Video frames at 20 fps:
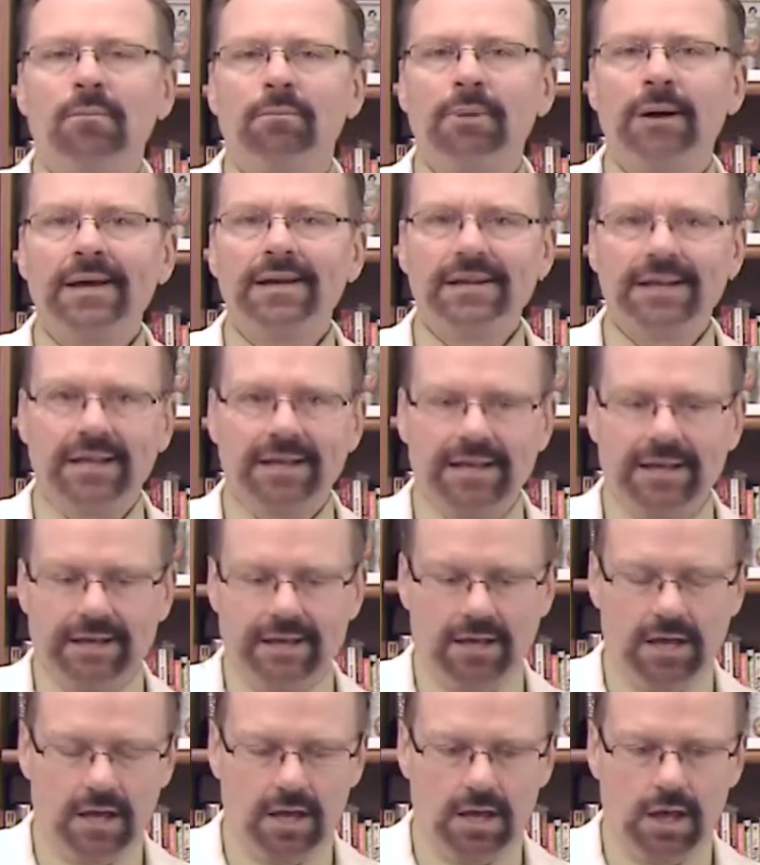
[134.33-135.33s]
but
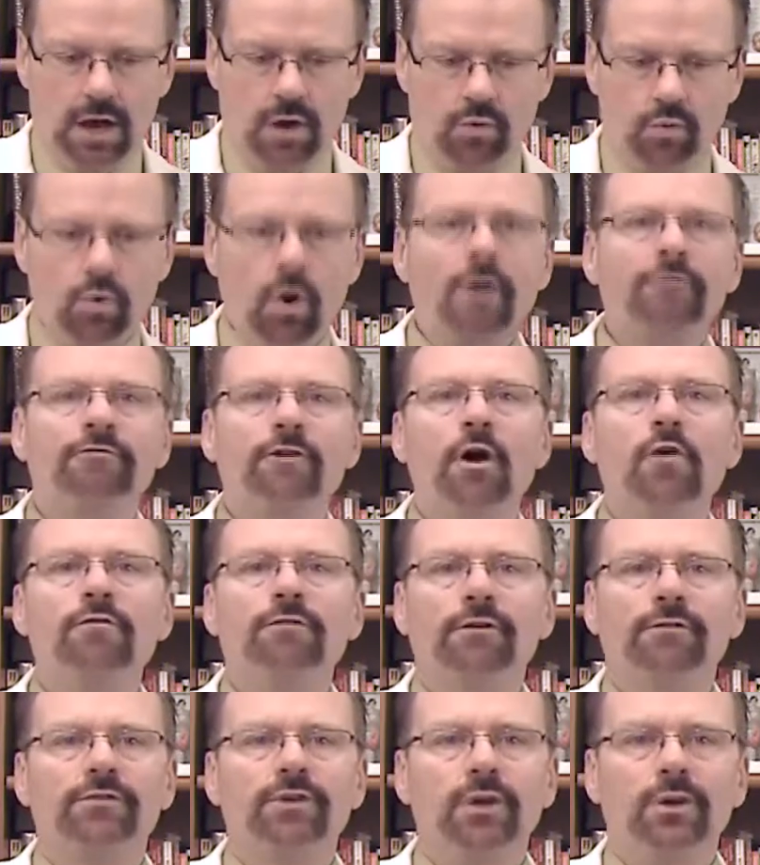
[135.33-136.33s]
a rough
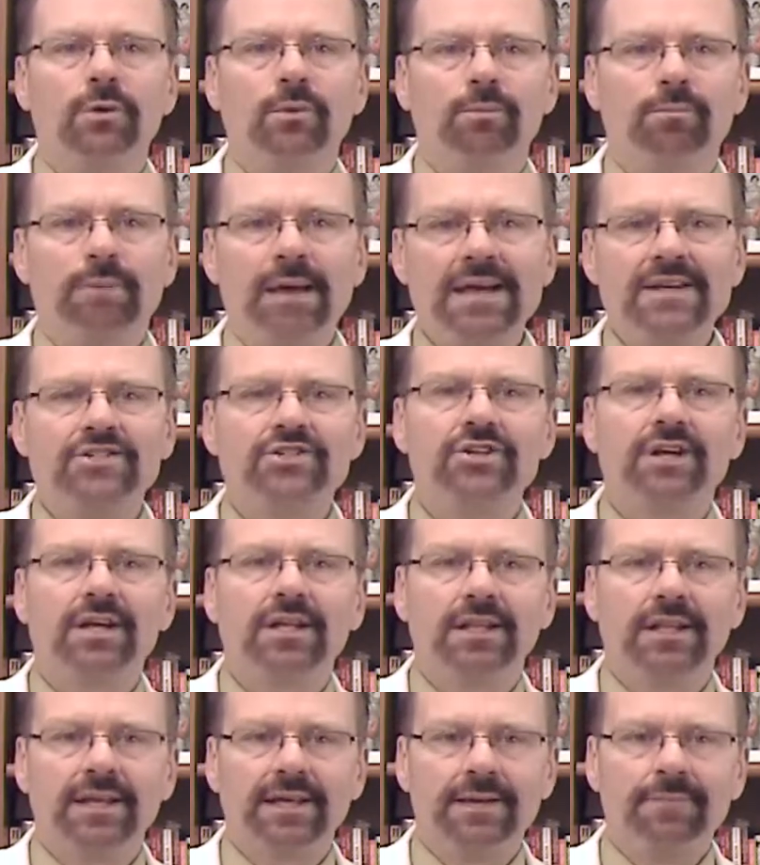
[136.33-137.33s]
overview,
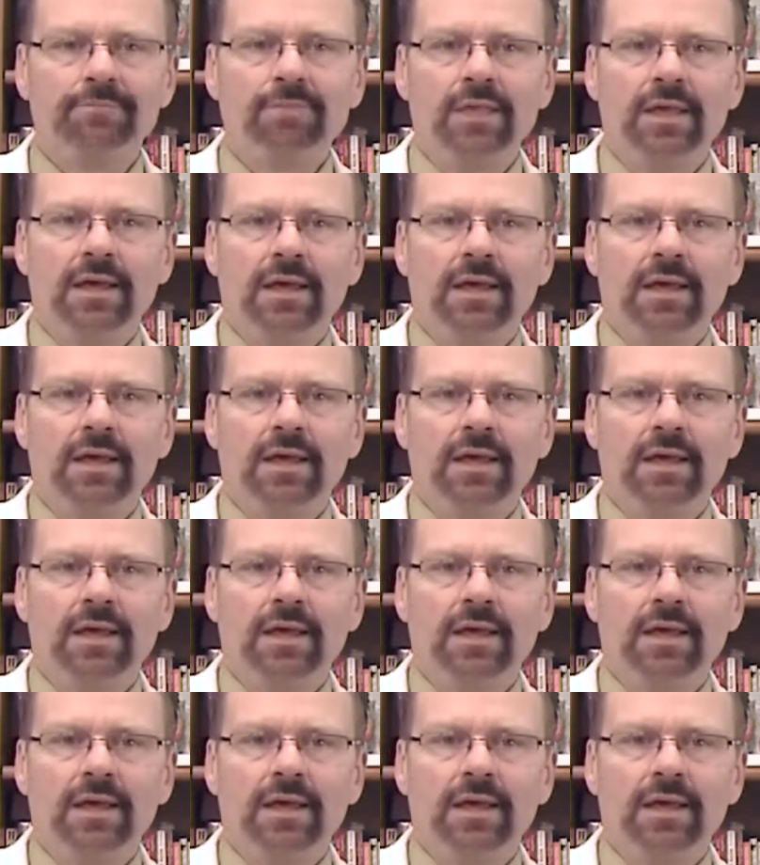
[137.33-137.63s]
basically,